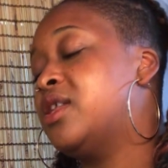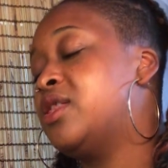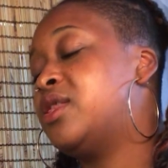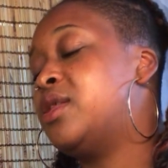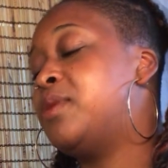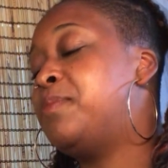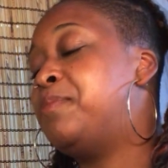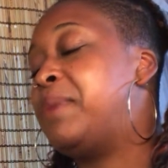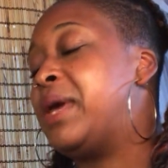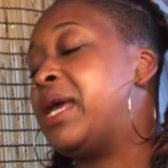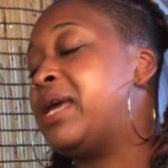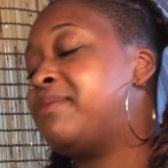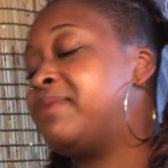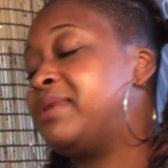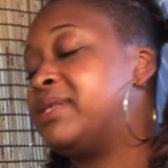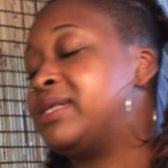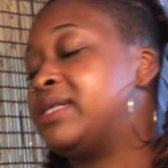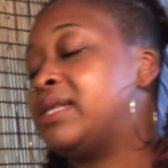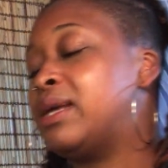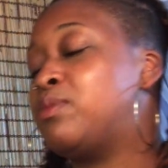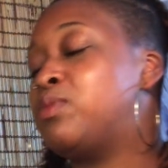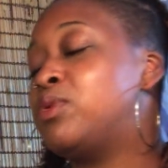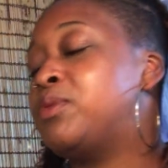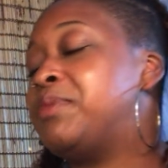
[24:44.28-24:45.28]
The baby
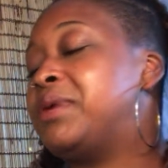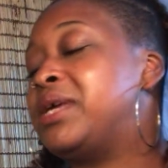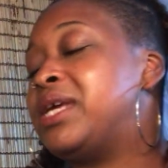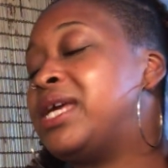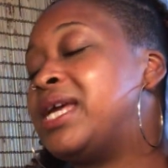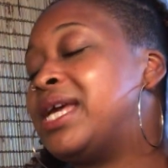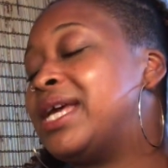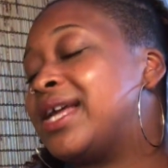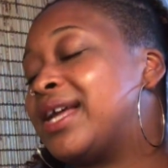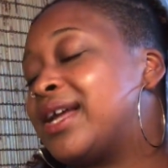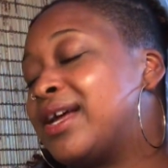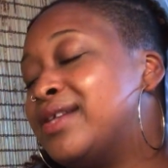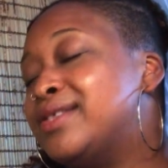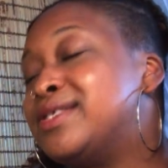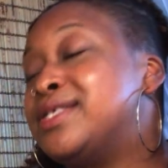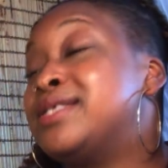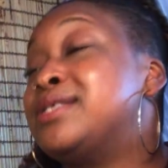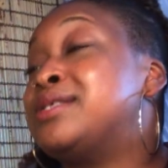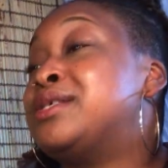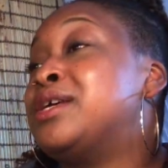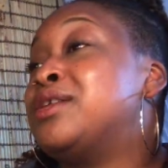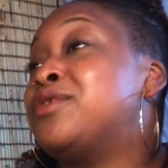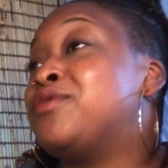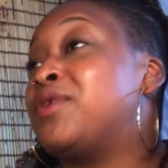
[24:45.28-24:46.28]
step will be
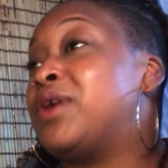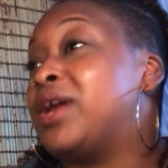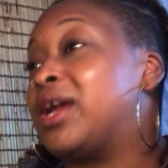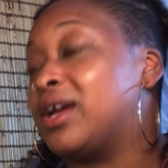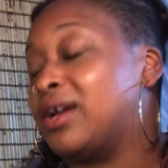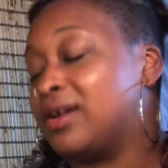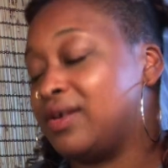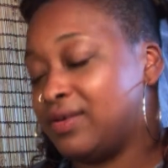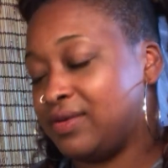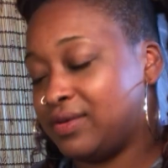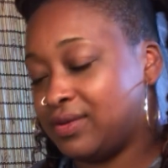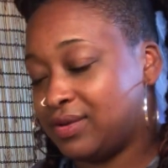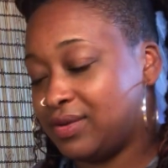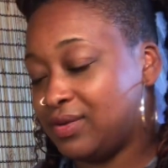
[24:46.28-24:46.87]
considering.